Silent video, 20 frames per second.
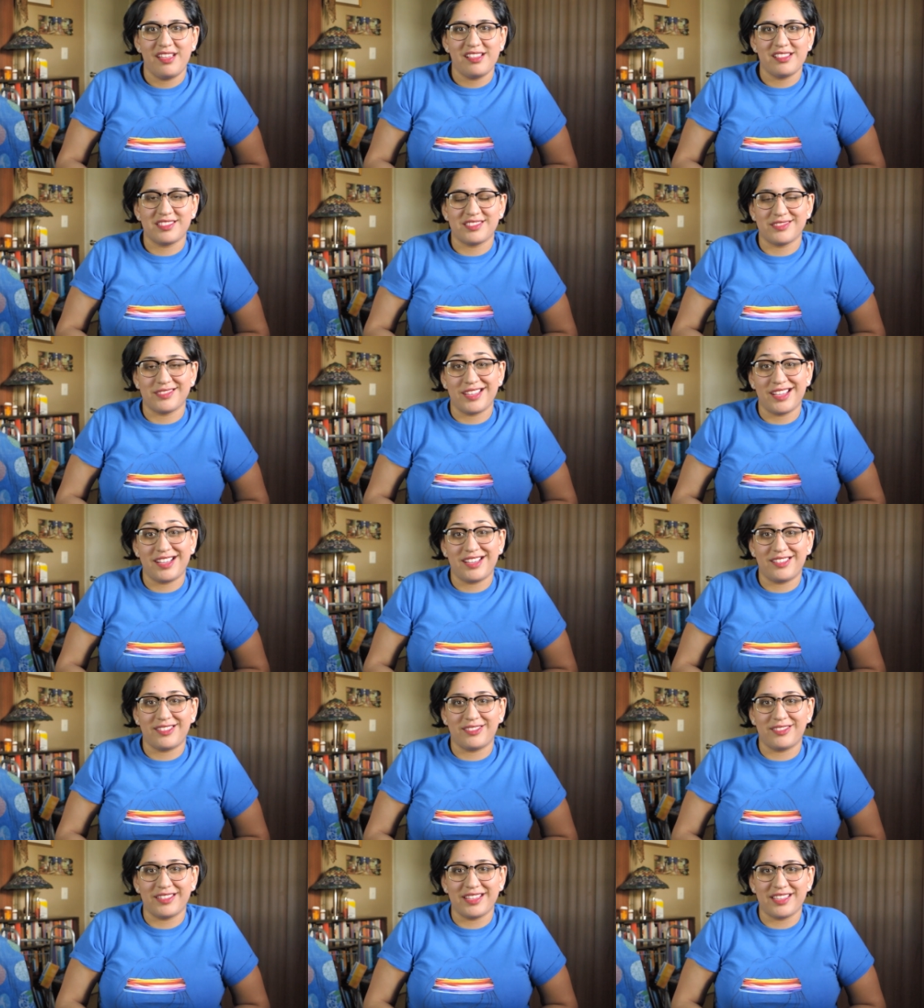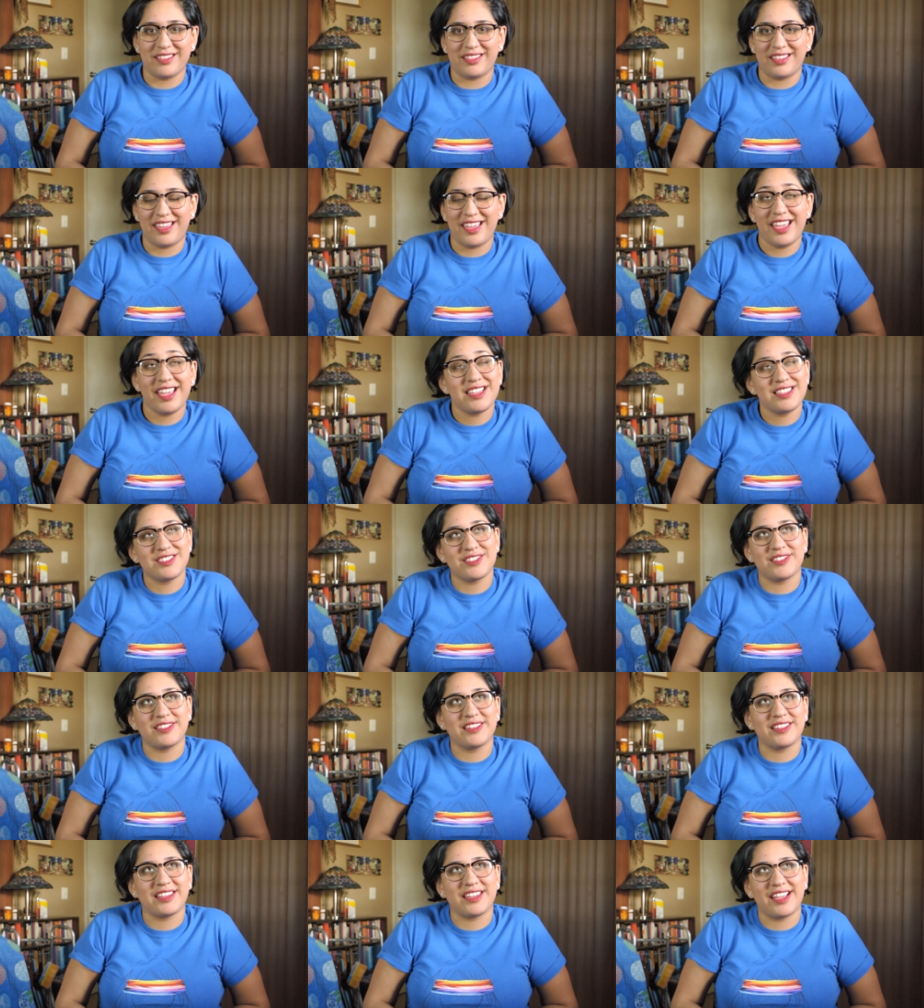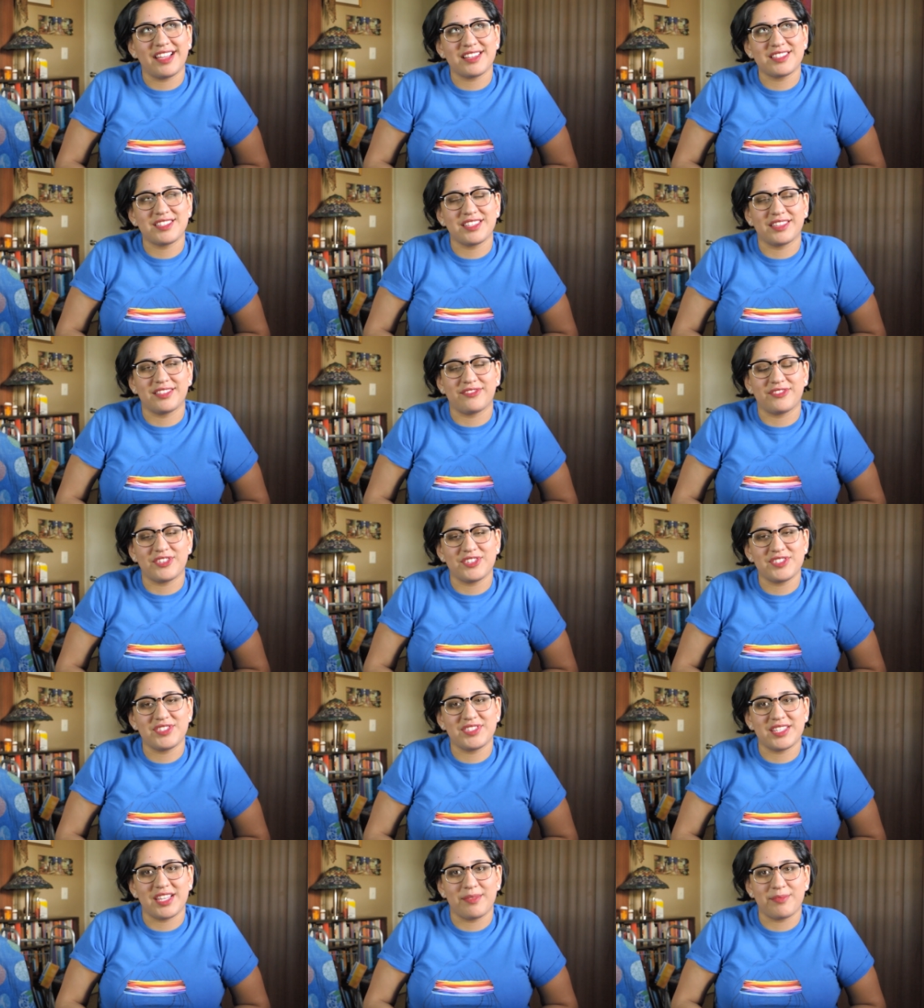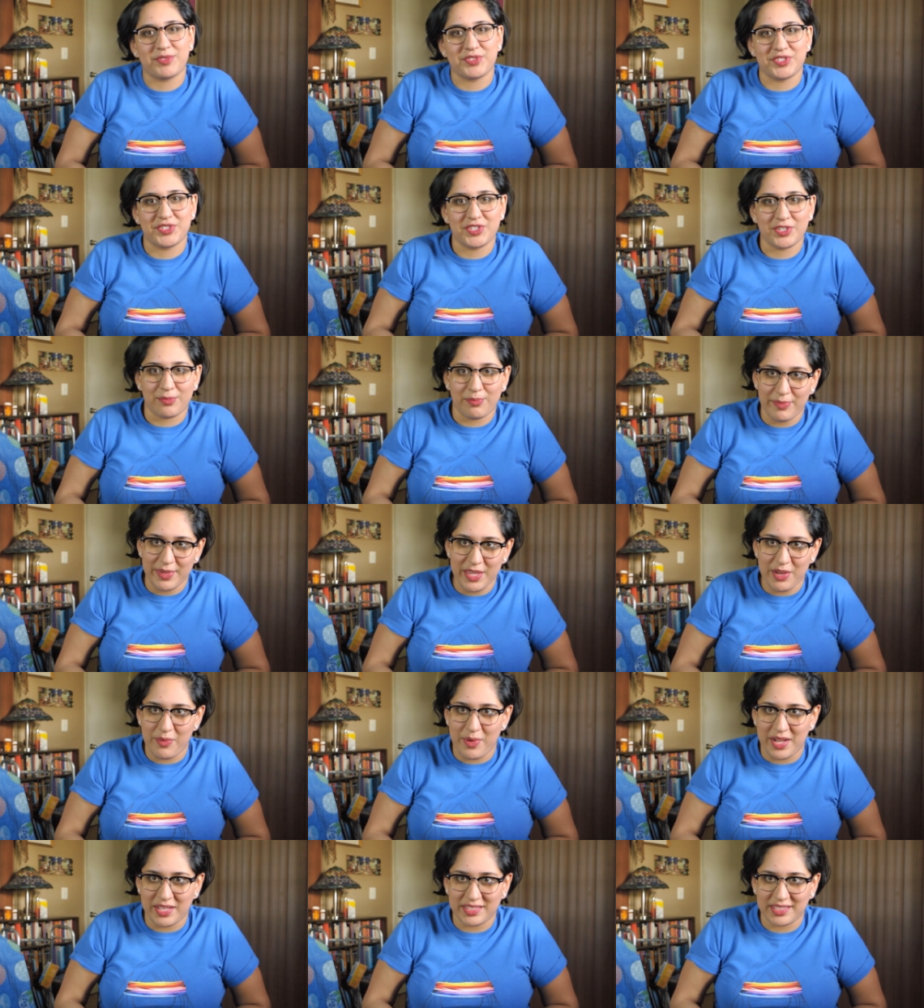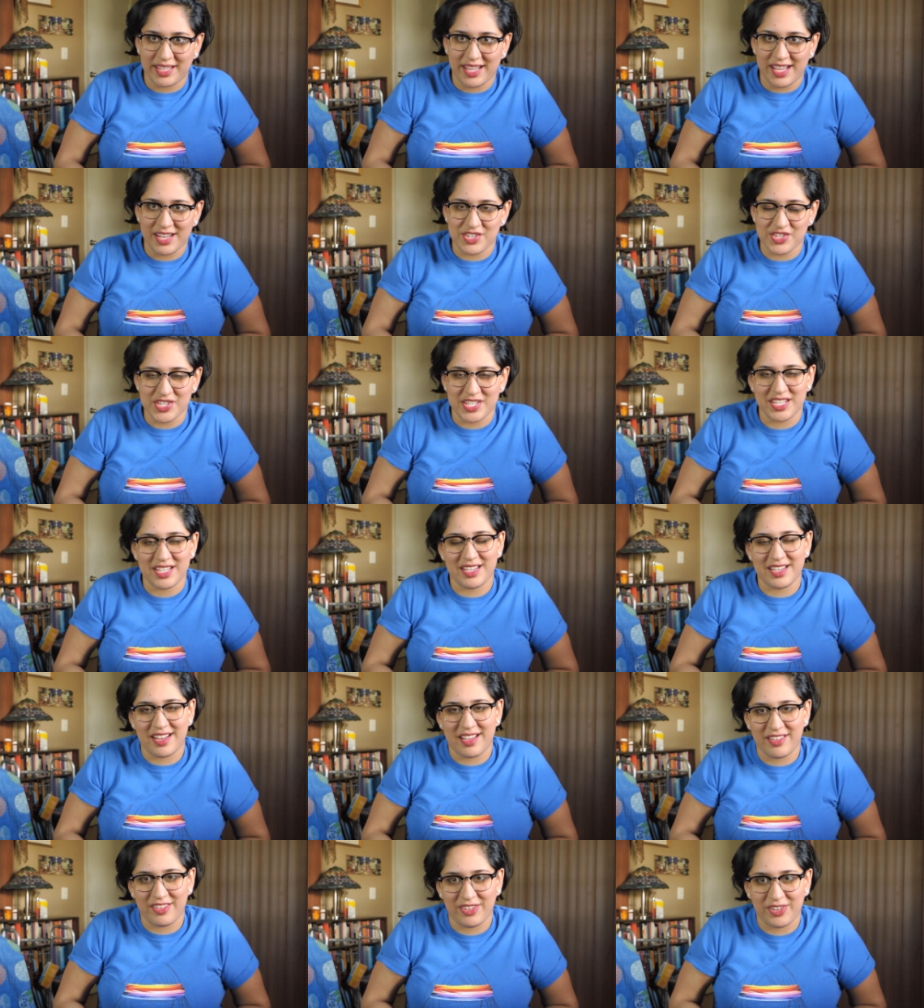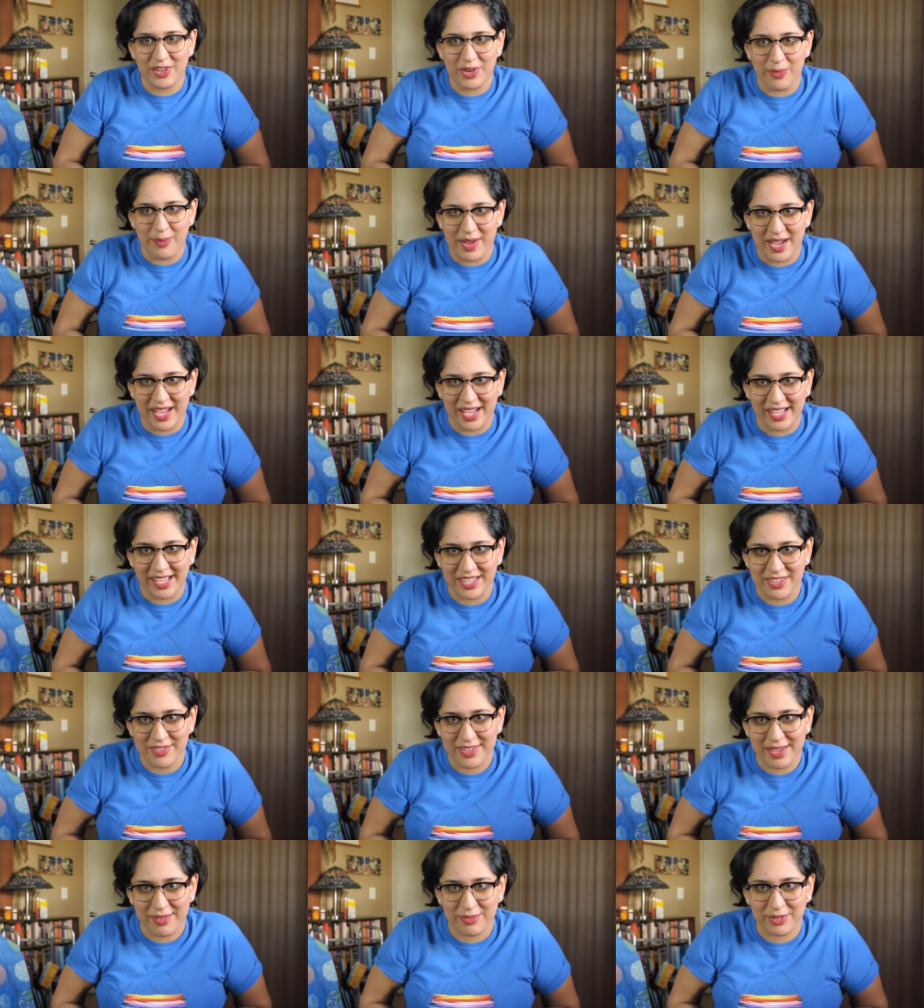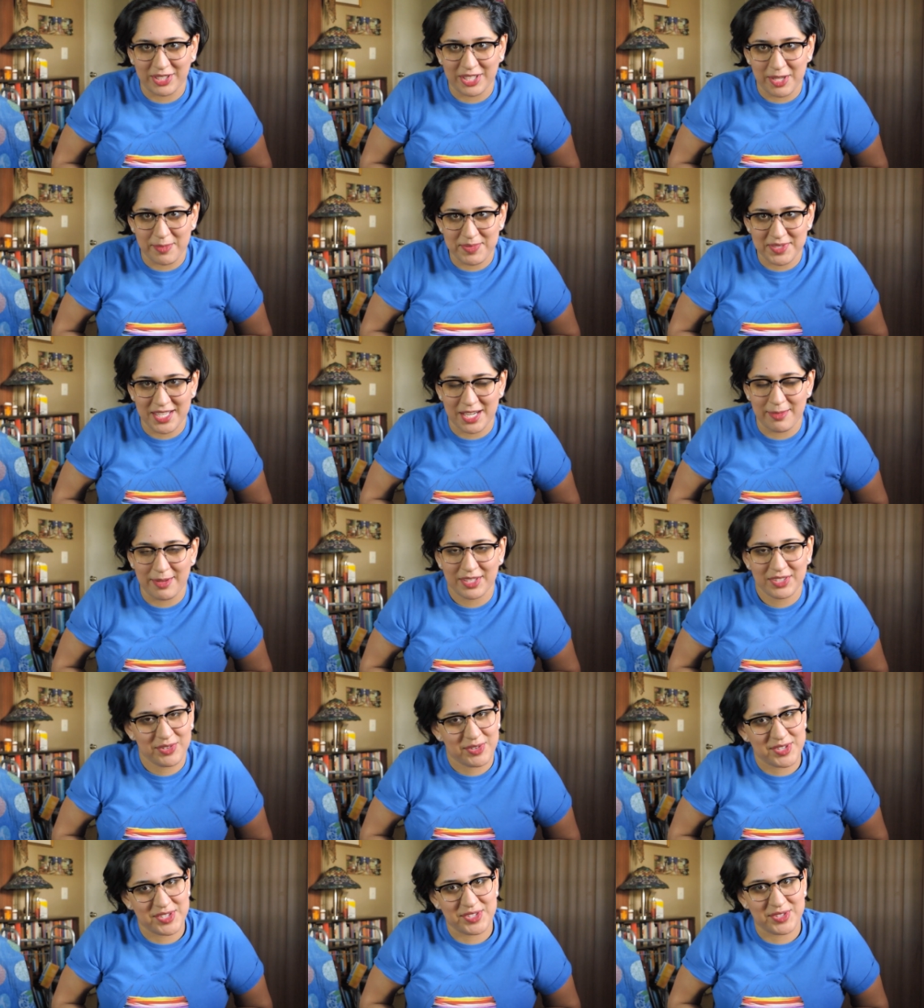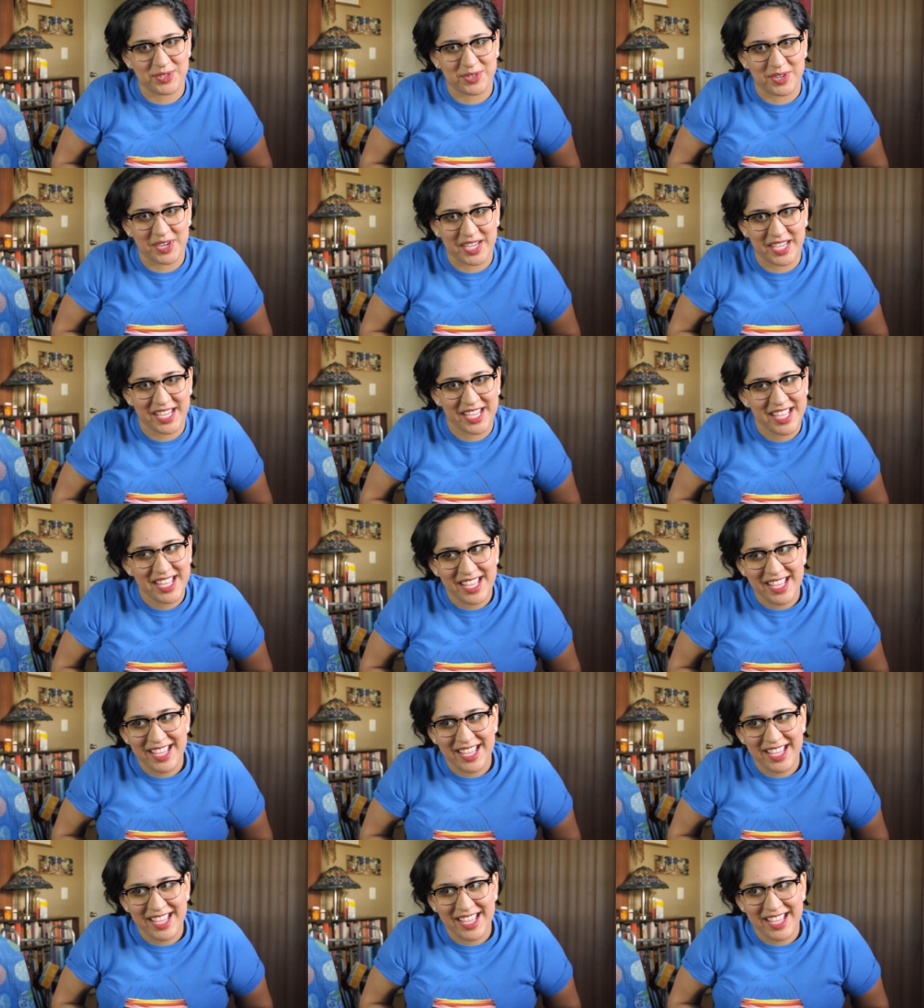So now, in case you didn't catch that the first time, because it took me a while to catch it, now you know why you get really upset about Toy Story